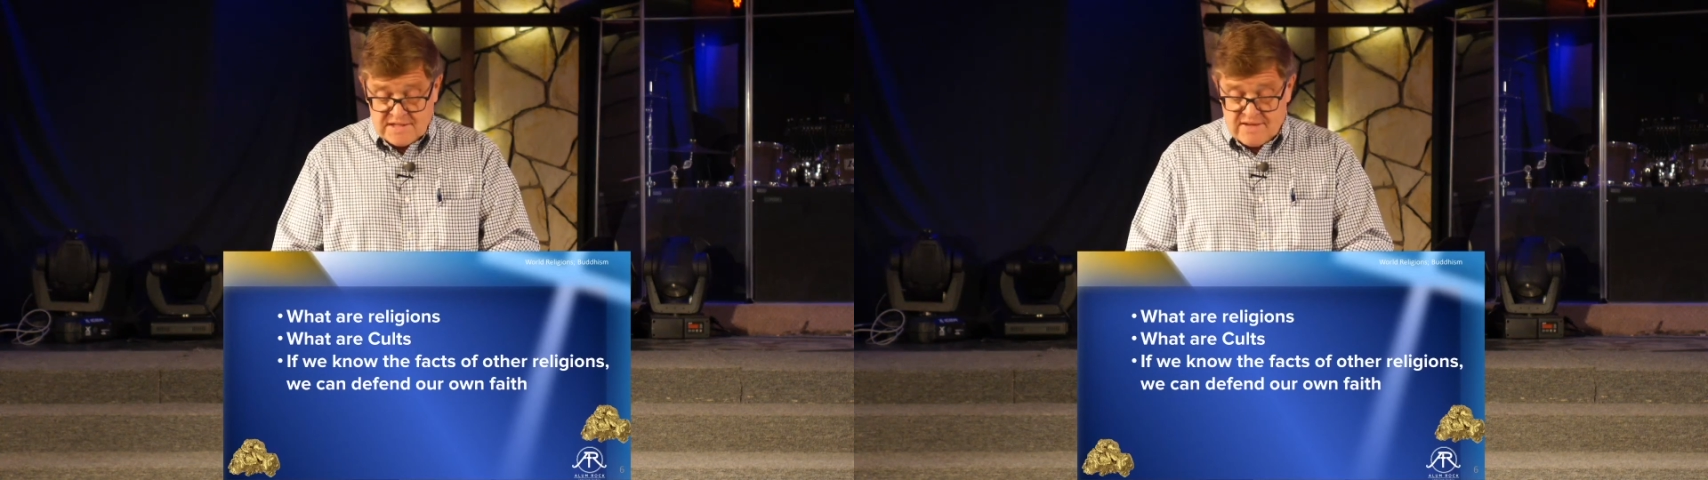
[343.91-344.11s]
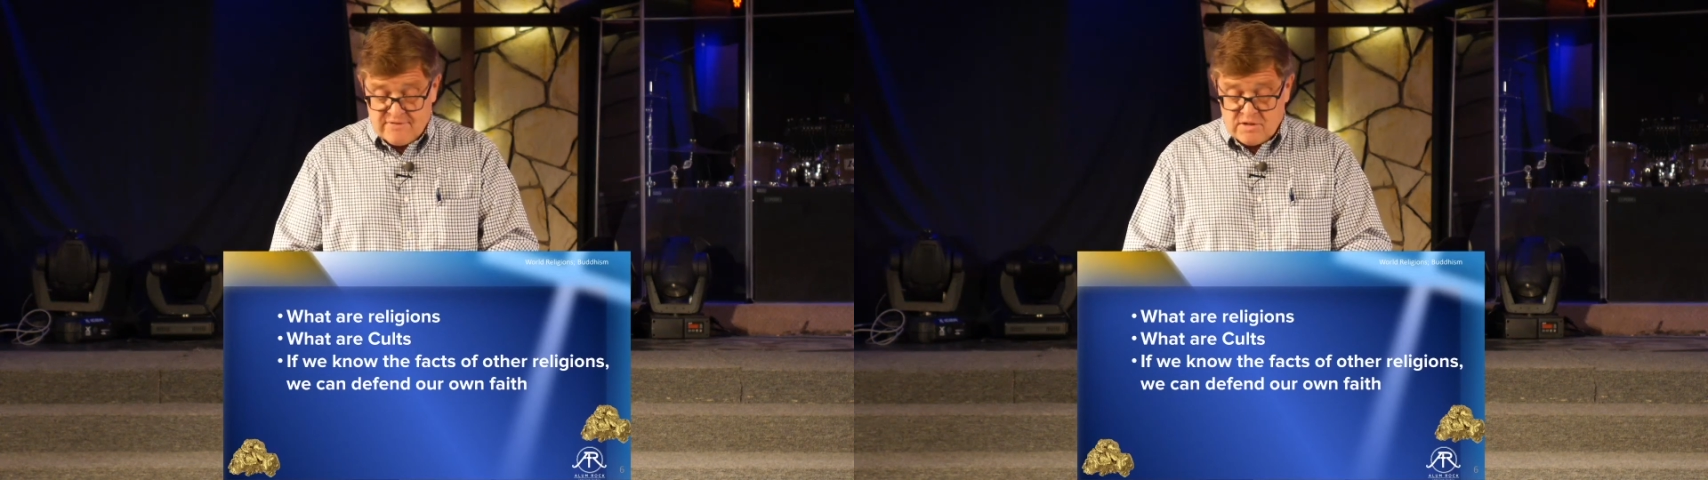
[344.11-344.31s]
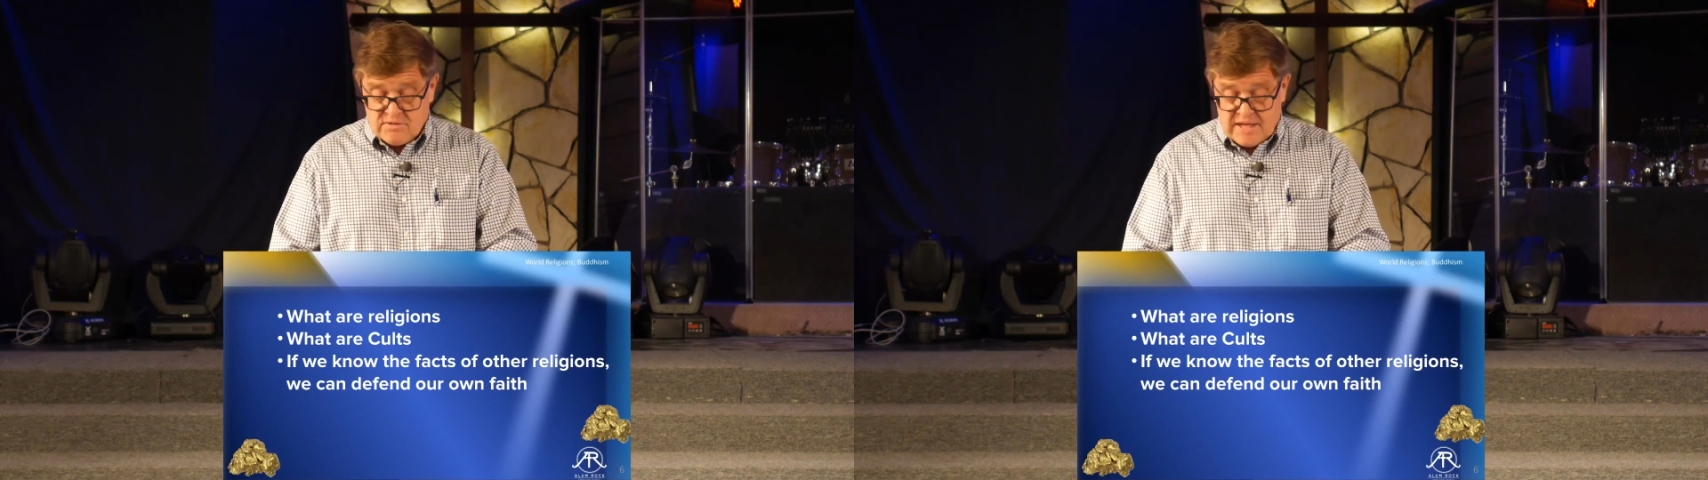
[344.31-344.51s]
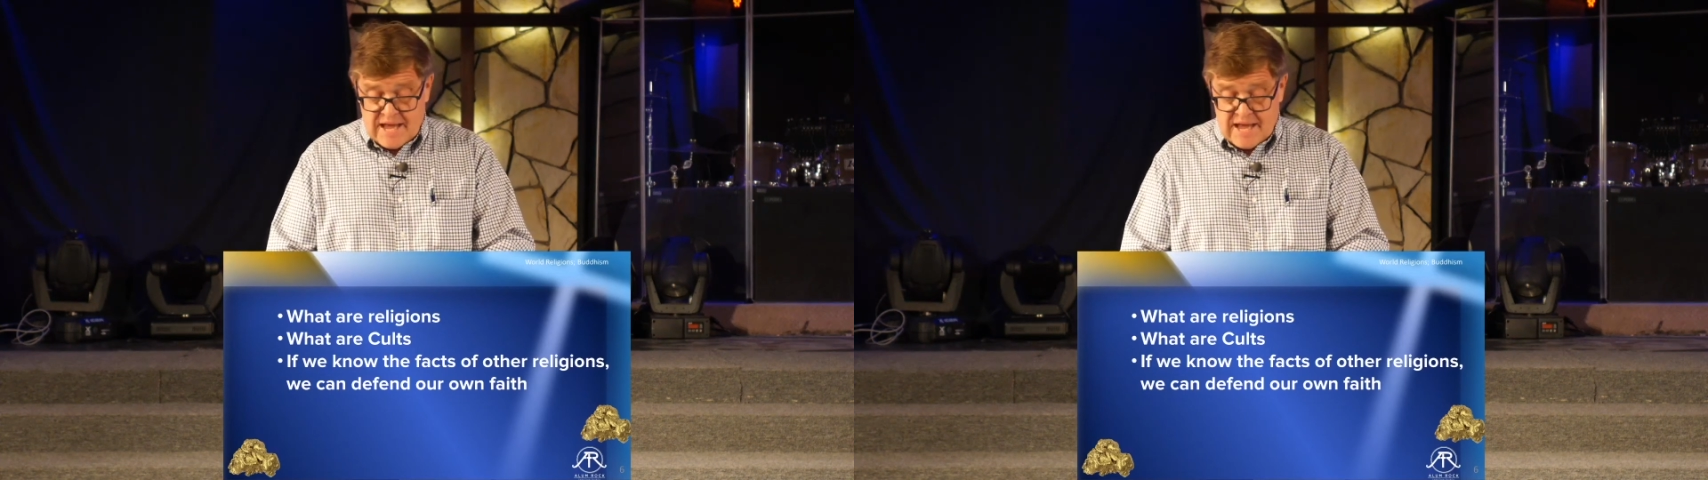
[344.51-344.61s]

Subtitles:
giving you the